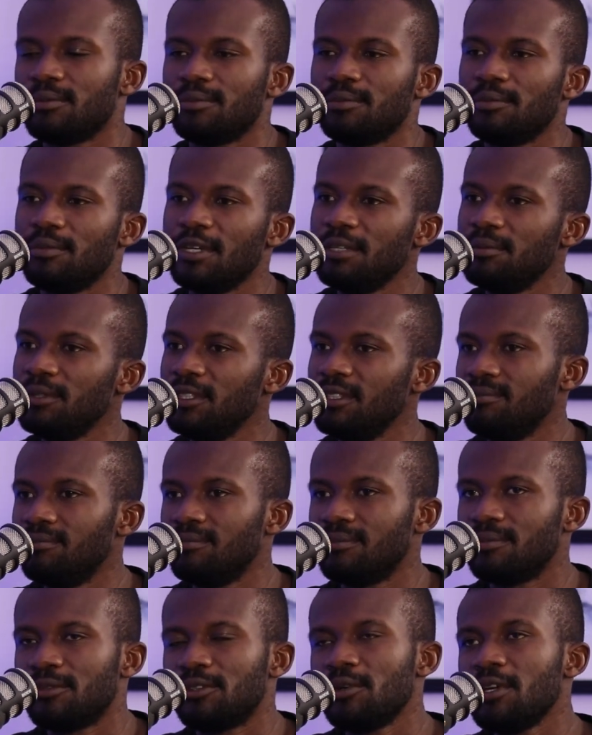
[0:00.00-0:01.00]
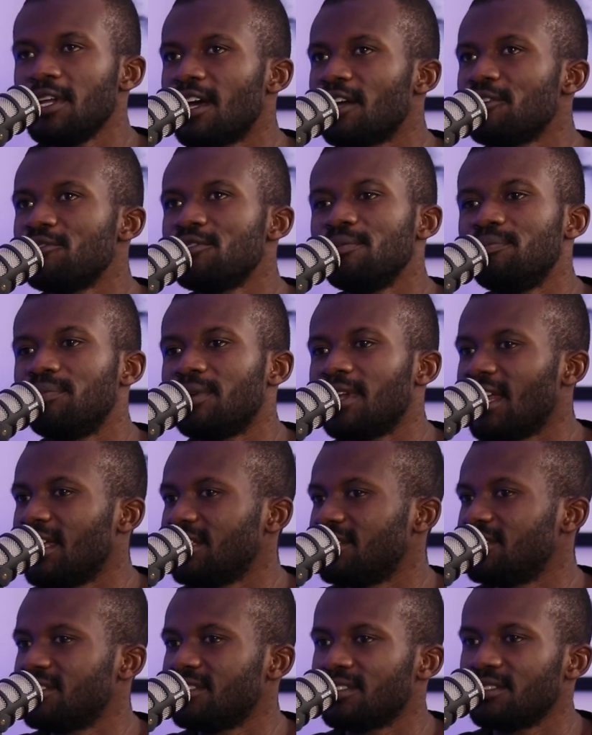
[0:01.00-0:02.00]
maybe 300
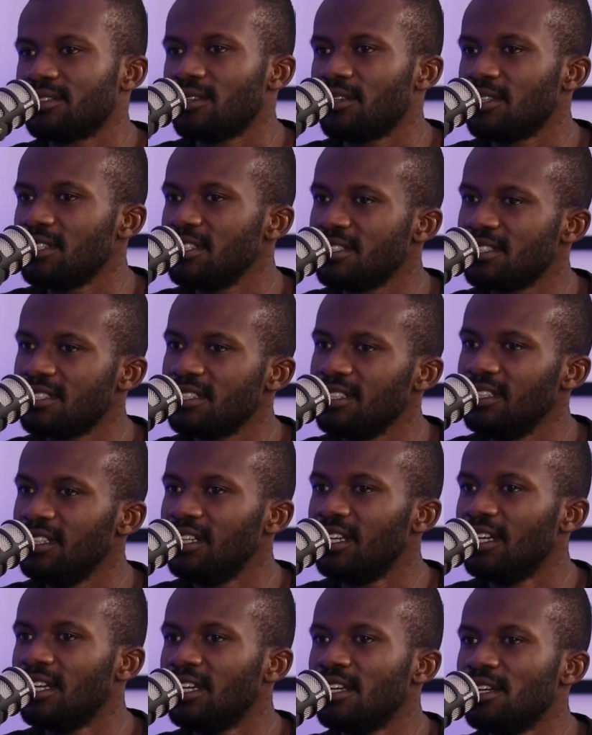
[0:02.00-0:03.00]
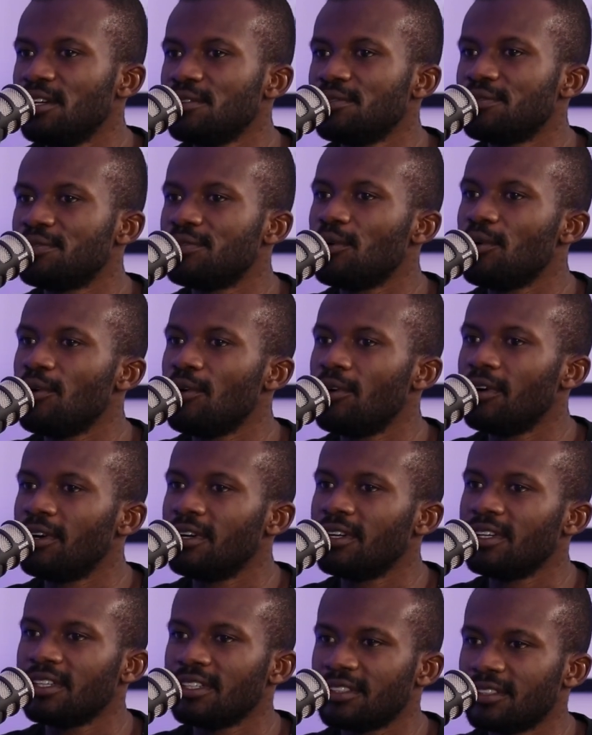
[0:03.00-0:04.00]
plus, honestly,
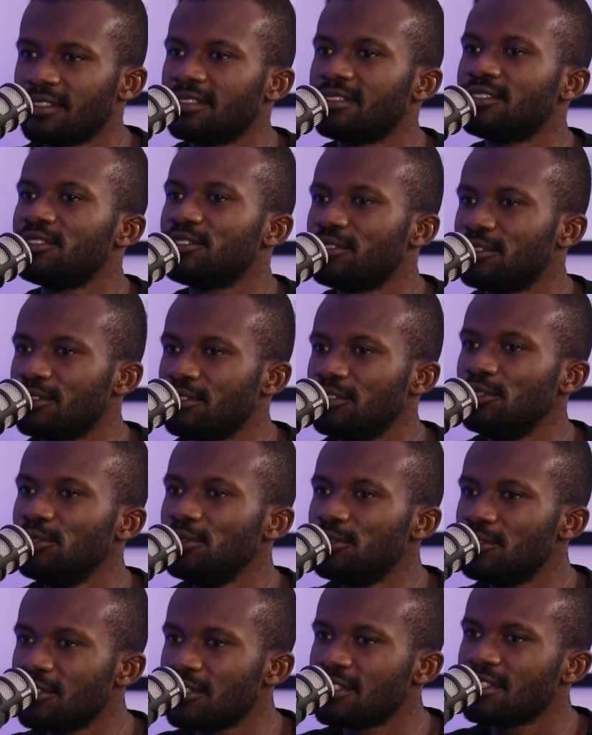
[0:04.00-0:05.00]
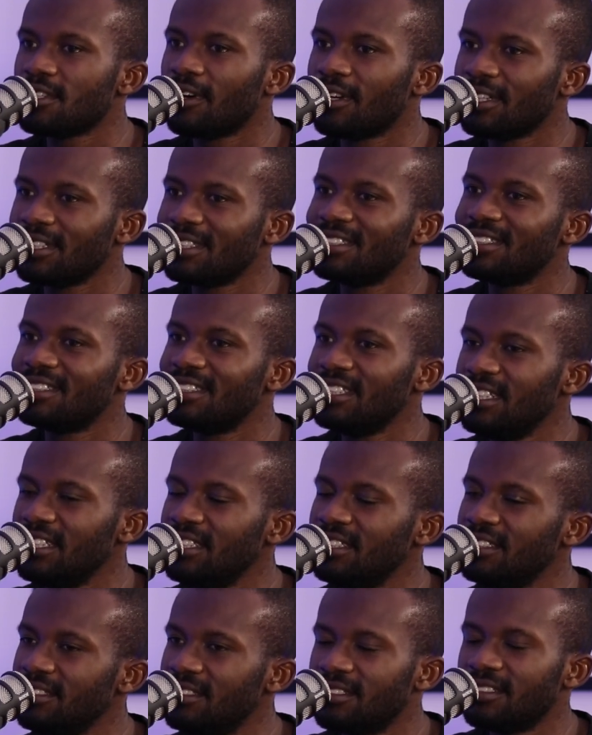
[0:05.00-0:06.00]
for you to start
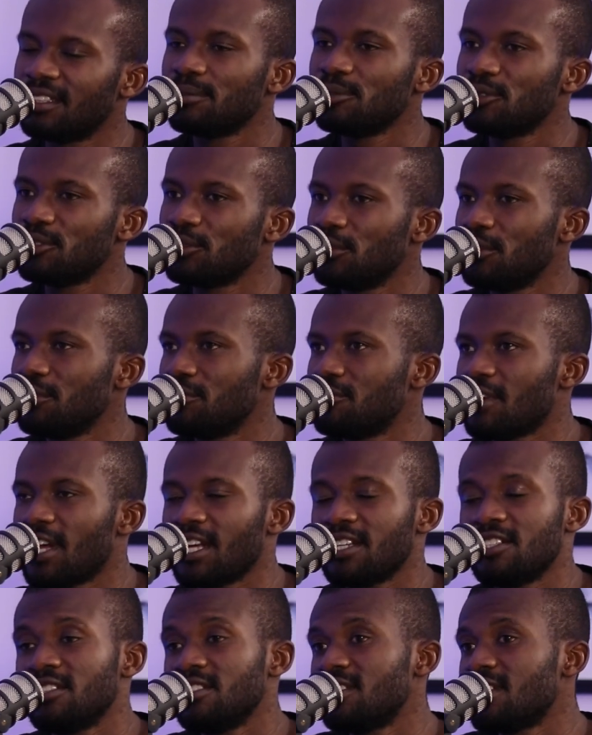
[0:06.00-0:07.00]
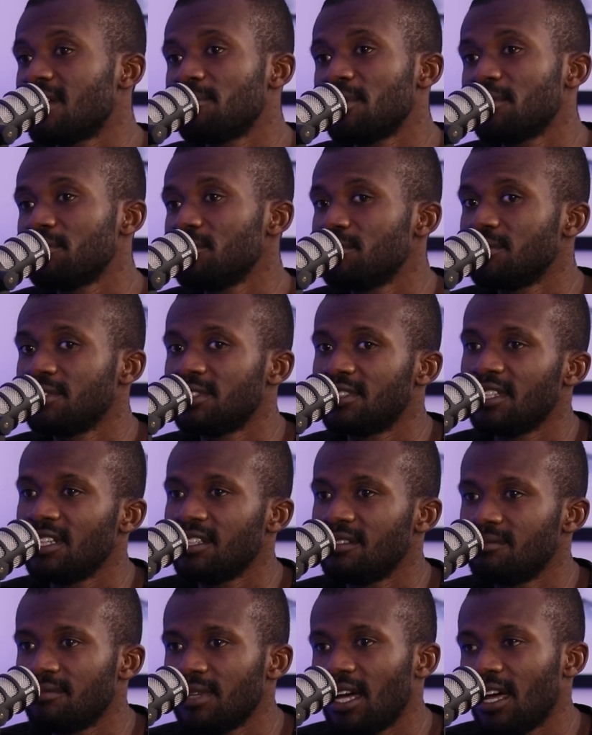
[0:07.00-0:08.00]
seeing some sort of traction. Some have even
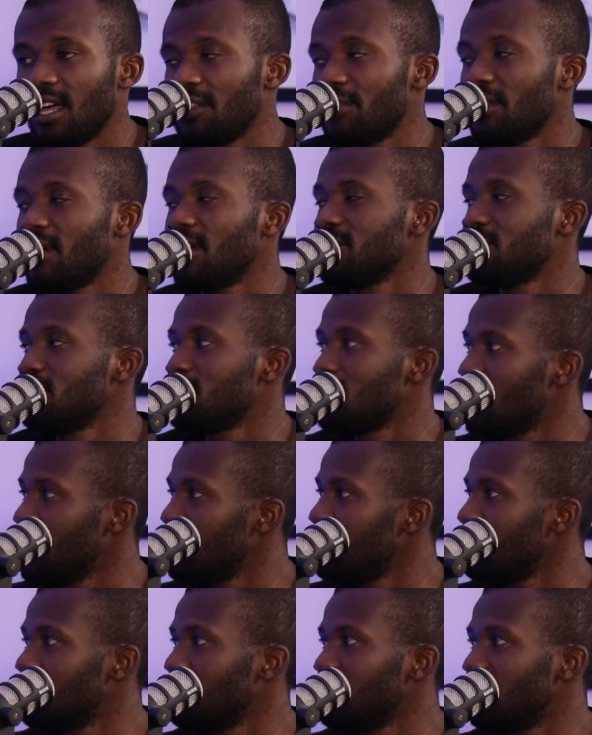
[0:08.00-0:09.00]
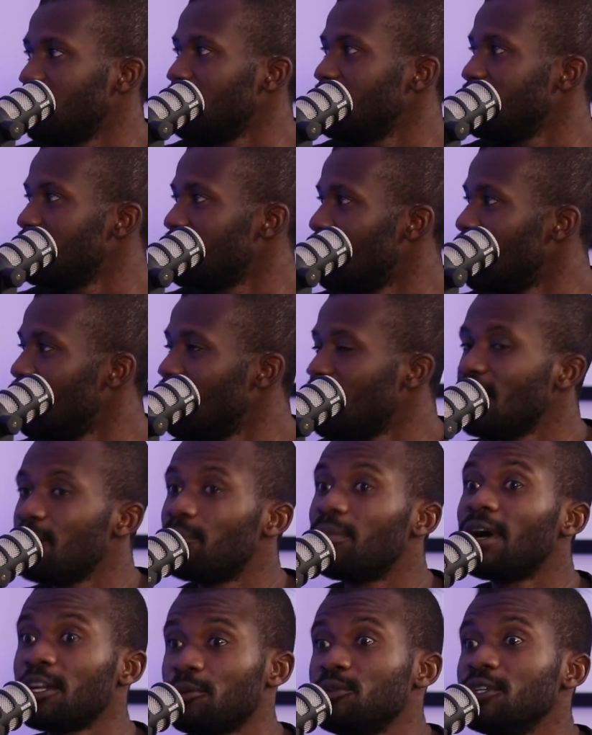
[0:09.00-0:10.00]
said 1,000 Rand, right?
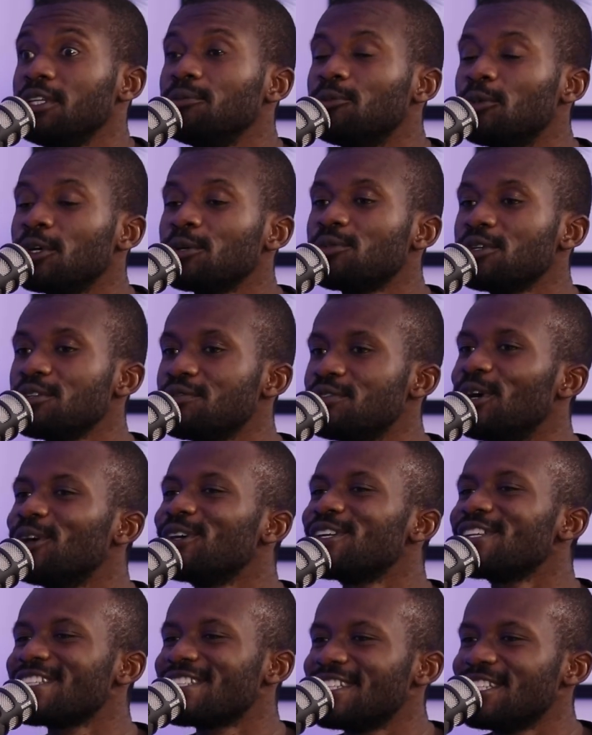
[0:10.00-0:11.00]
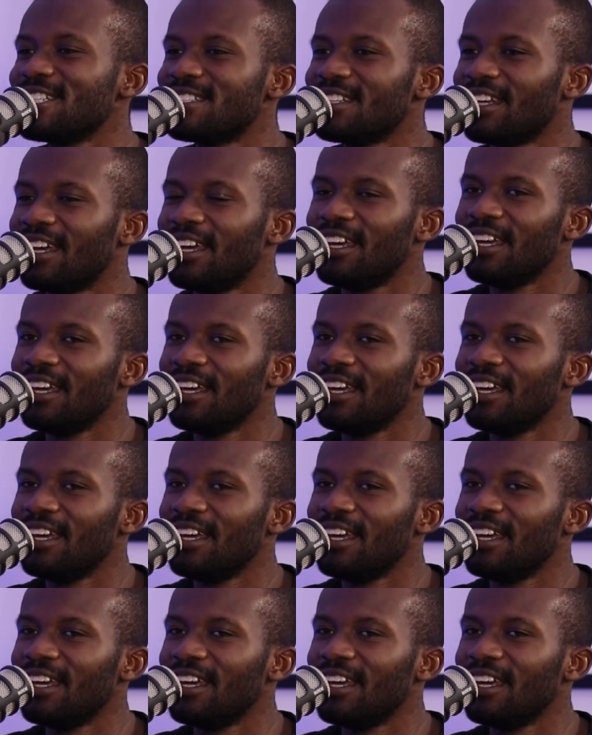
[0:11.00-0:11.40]
But what we've noticed is